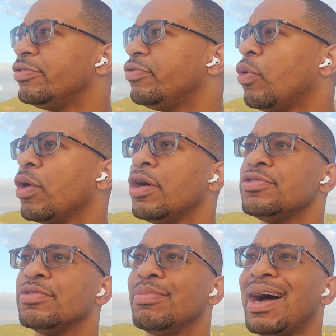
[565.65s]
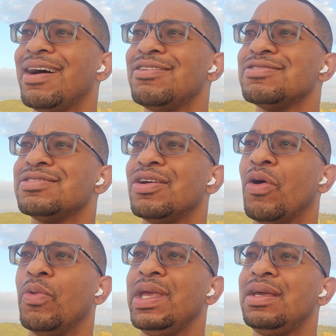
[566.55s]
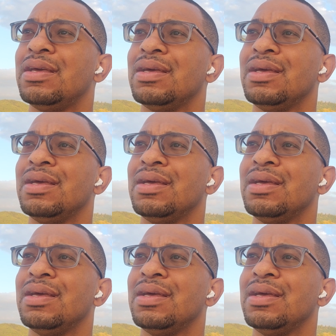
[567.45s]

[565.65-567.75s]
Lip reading: 400 miles a week,